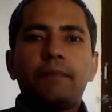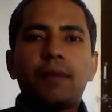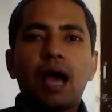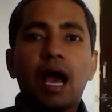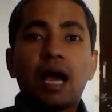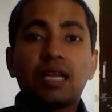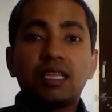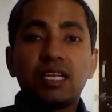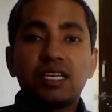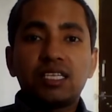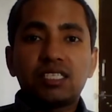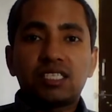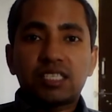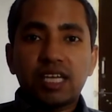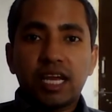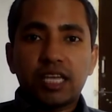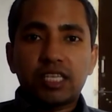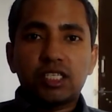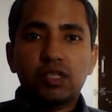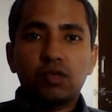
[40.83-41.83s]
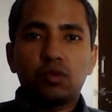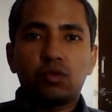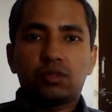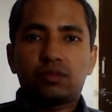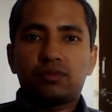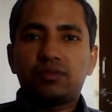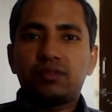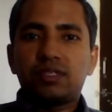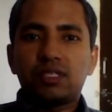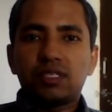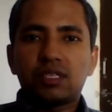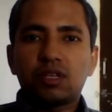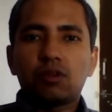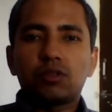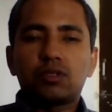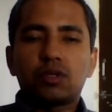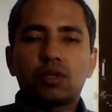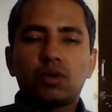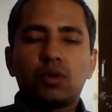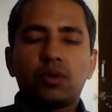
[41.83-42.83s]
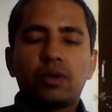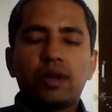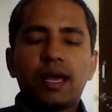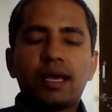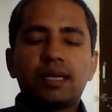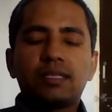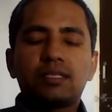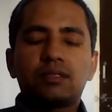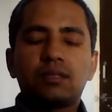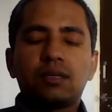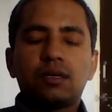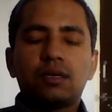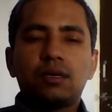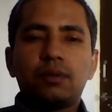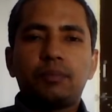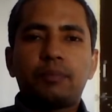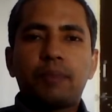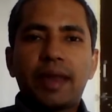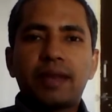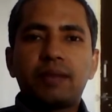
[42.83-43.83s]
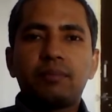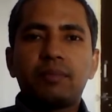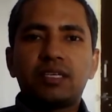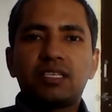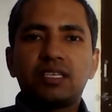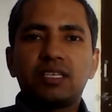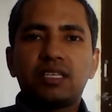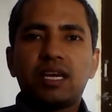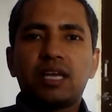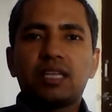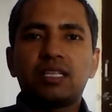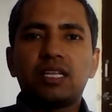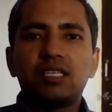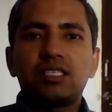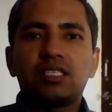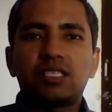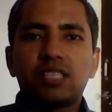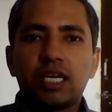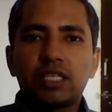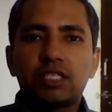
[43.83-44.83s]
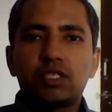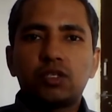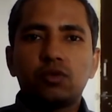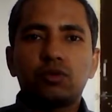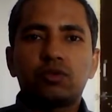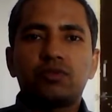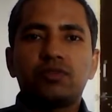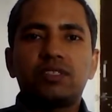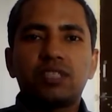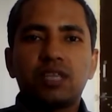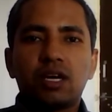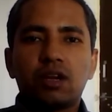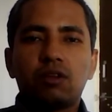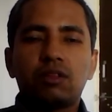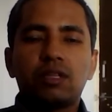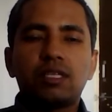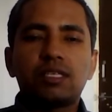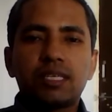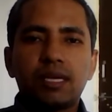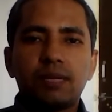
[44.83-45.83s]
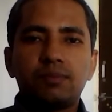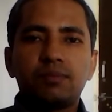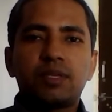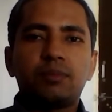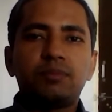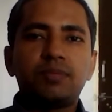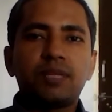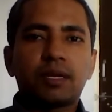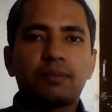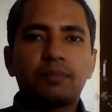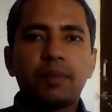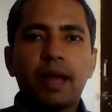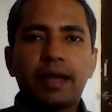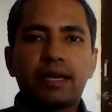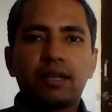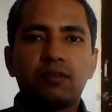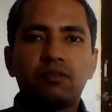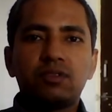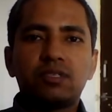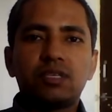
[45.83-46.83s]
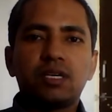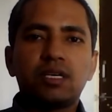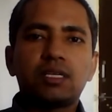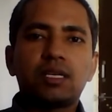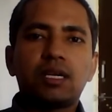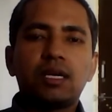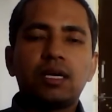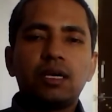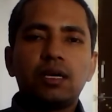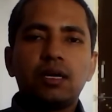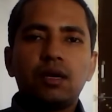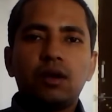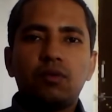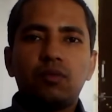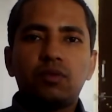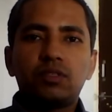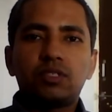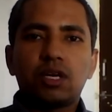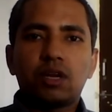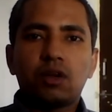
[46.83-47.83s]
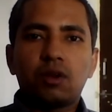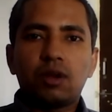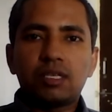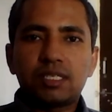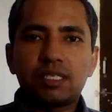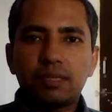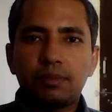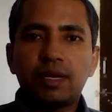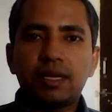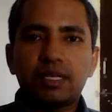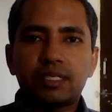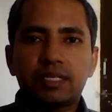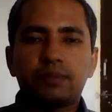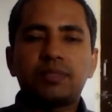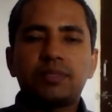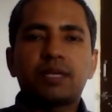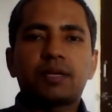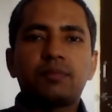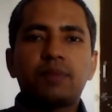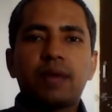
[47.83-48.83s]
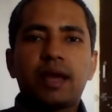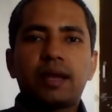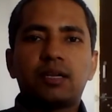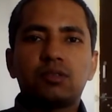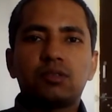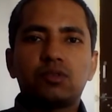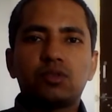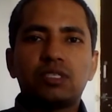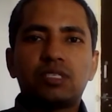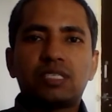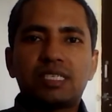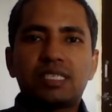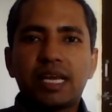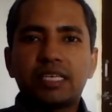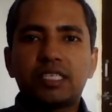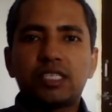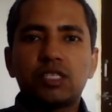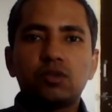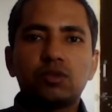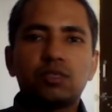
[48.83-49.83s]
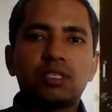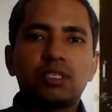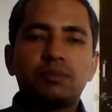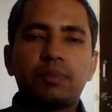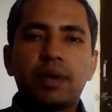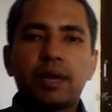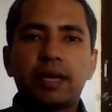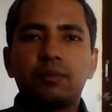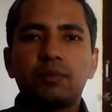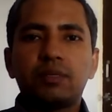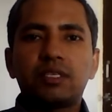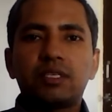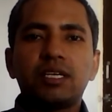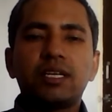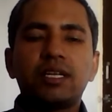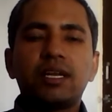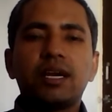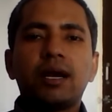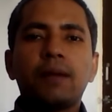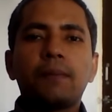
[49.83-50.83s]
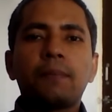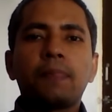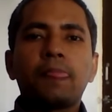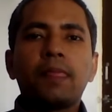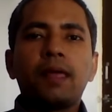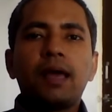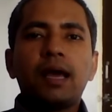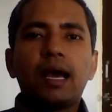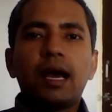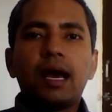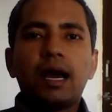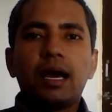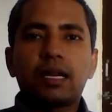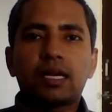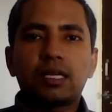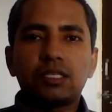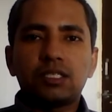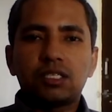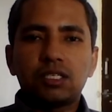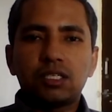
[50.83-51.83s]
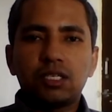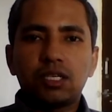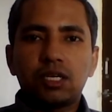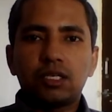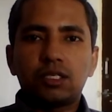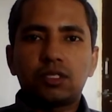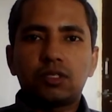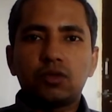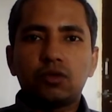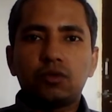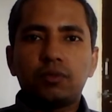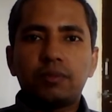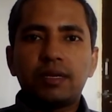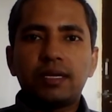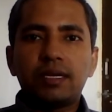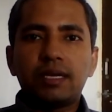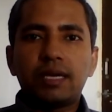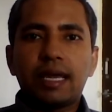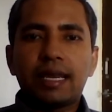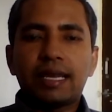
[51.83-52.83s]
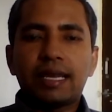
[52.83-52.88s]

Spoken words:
other statutes, which is also known as perimeteria, other statutes which are on the same subject matter, which are on a similar subject matter. So statutes in perimeteria are considered to be